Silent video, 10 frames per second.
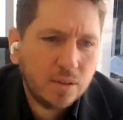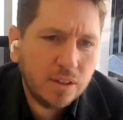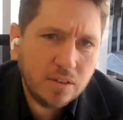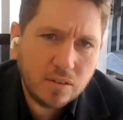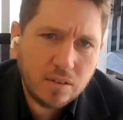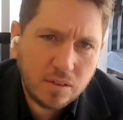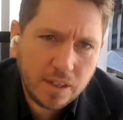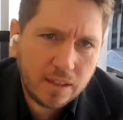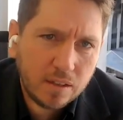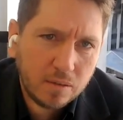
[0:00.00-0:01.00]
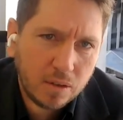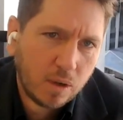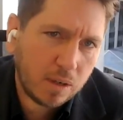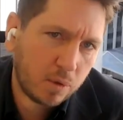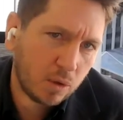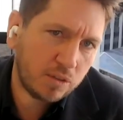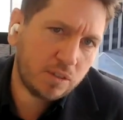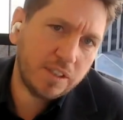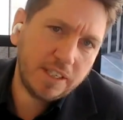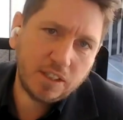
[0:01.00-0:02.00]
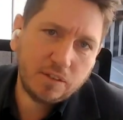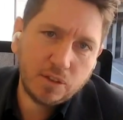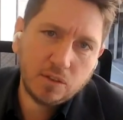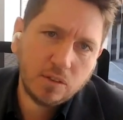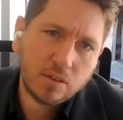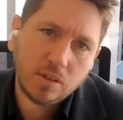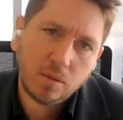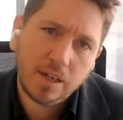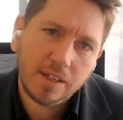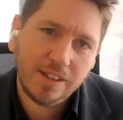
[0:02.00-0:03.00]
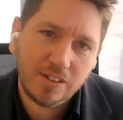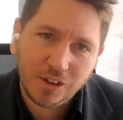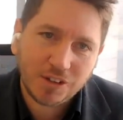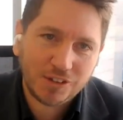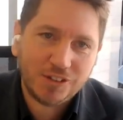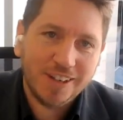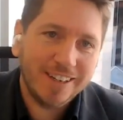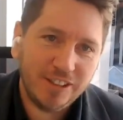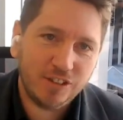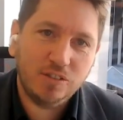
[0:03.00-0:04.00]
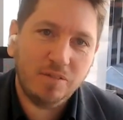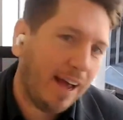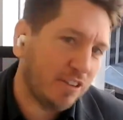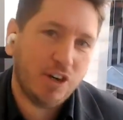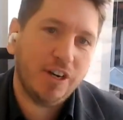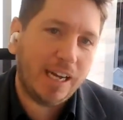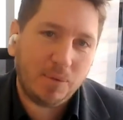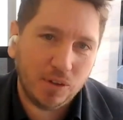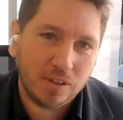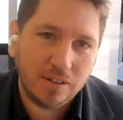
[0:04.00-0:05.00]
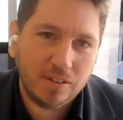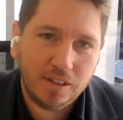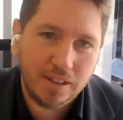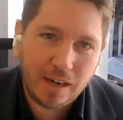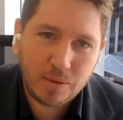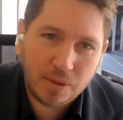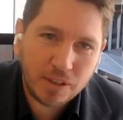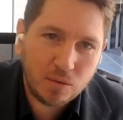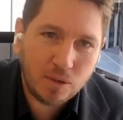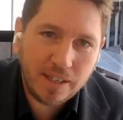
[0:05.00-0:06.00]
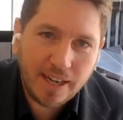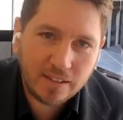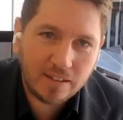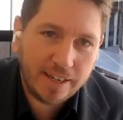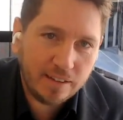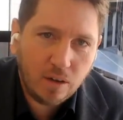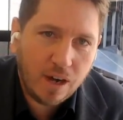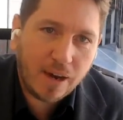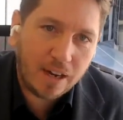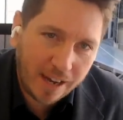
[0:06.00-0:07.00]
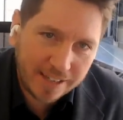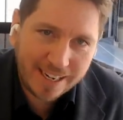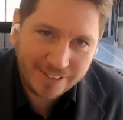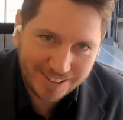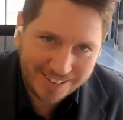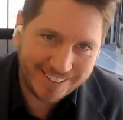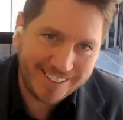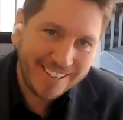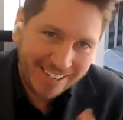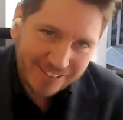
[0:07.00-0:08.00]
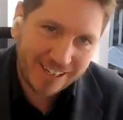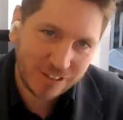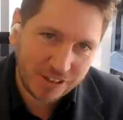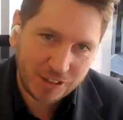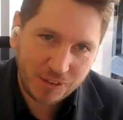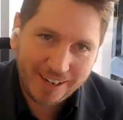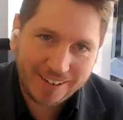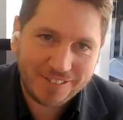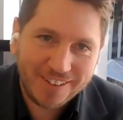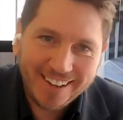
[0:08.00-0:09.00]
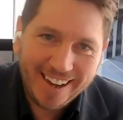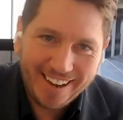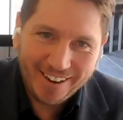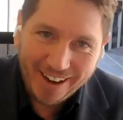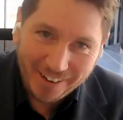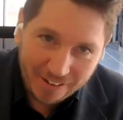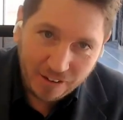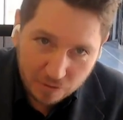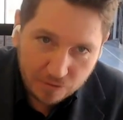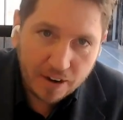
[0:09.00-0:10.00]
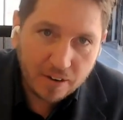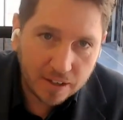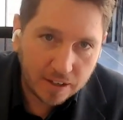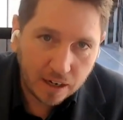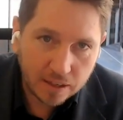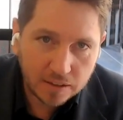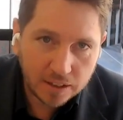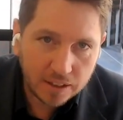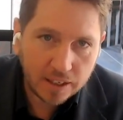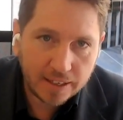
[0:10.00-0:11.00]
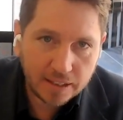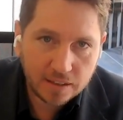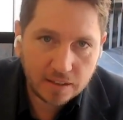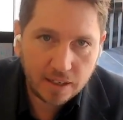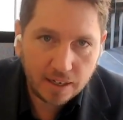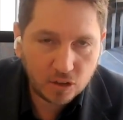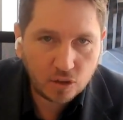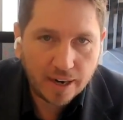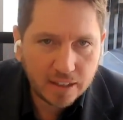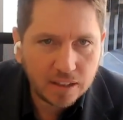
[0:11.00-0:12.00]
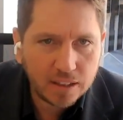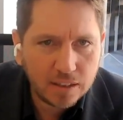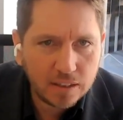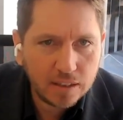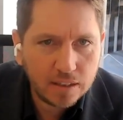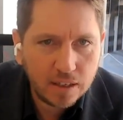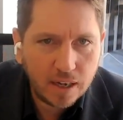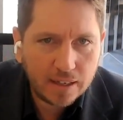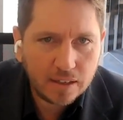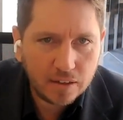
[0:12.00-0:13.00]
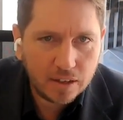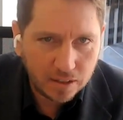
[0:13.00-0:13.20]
a really, do. you take a quite a broad strategic view to the way it's not just just turning up on the Sydney Harbour Bridge one day and saying, "Oh, I might lie down here." It sounds like you have a, a very articulated uh, strategy uh, and